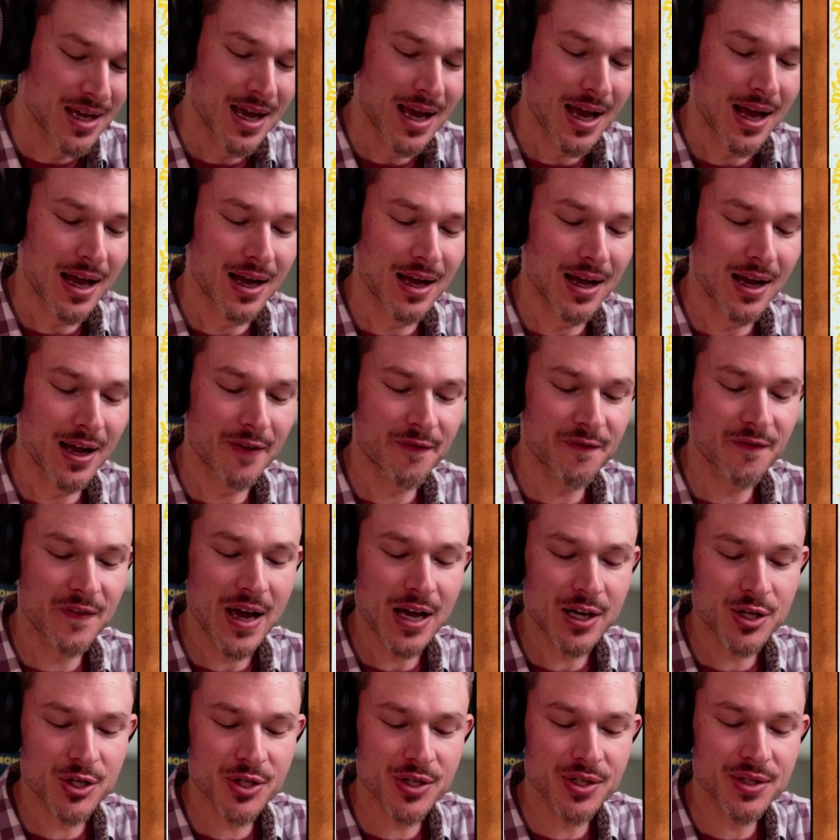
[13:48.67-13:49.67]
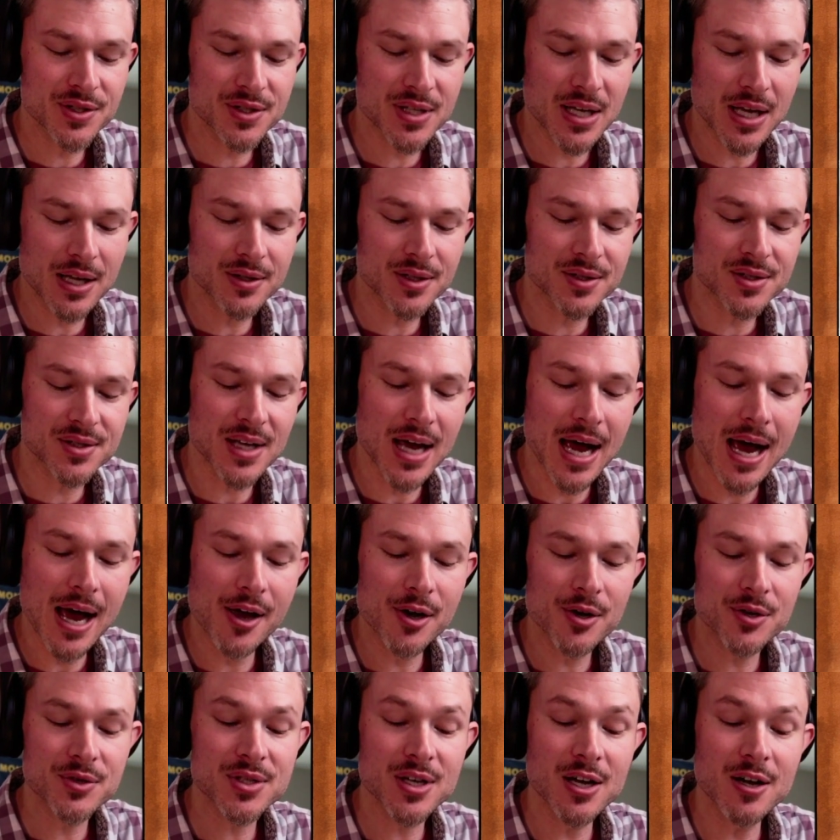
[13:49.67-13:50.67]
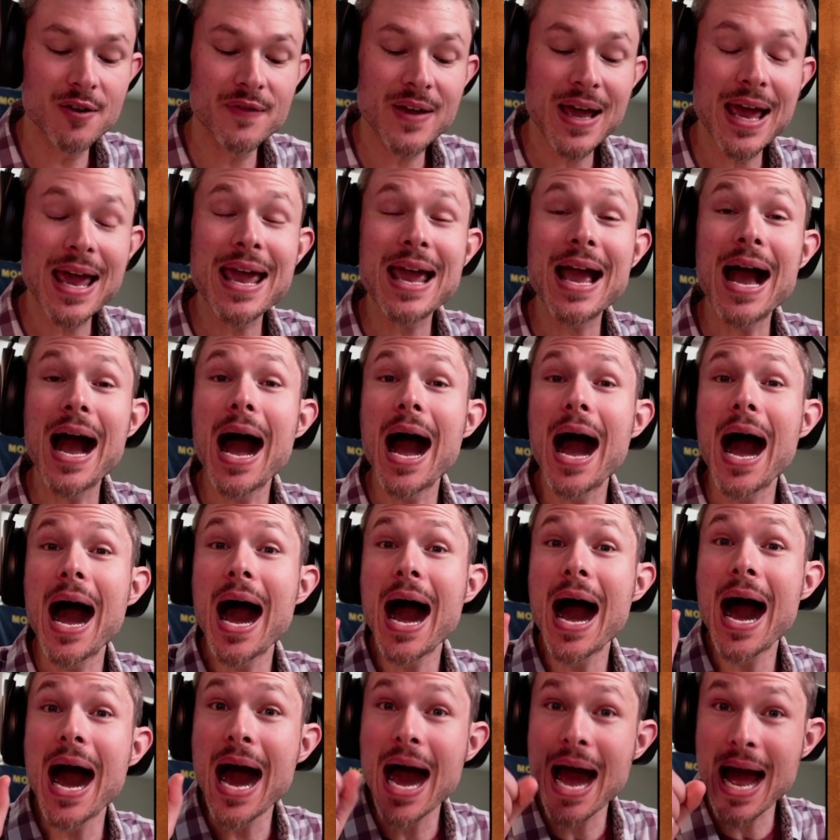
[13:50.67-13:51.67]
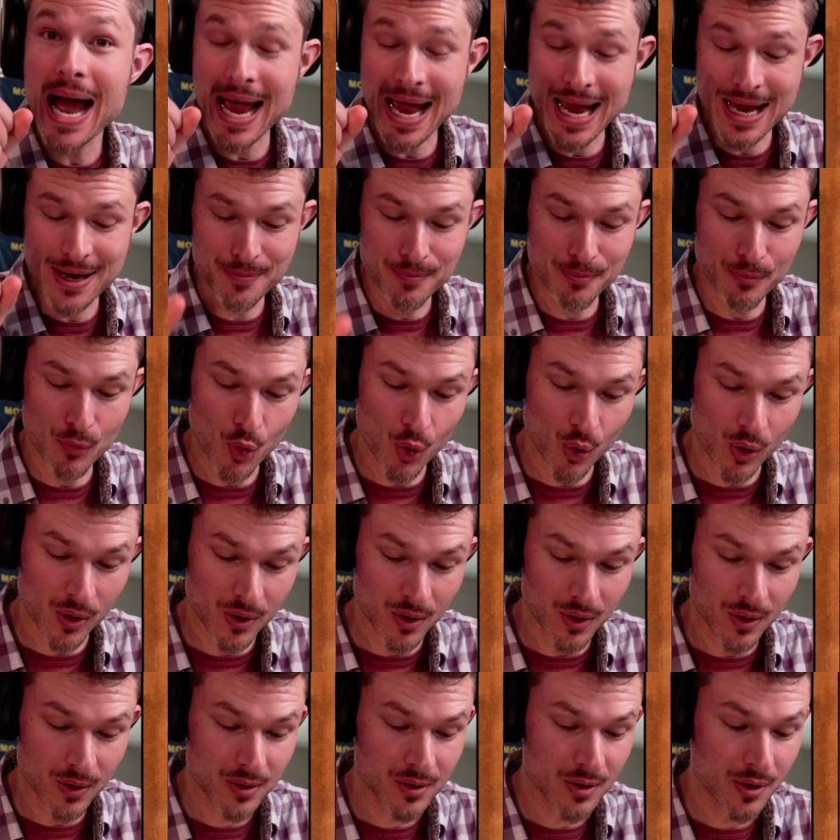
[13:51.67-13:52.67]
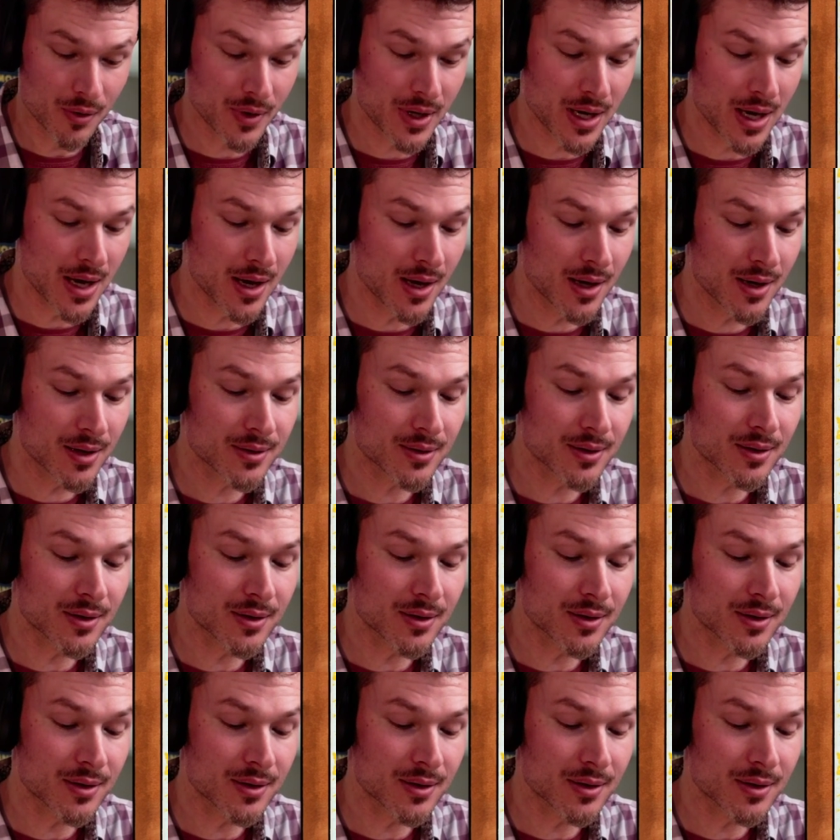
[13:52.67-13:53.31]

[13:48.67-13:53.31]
Affections and desires of a high moral, okay?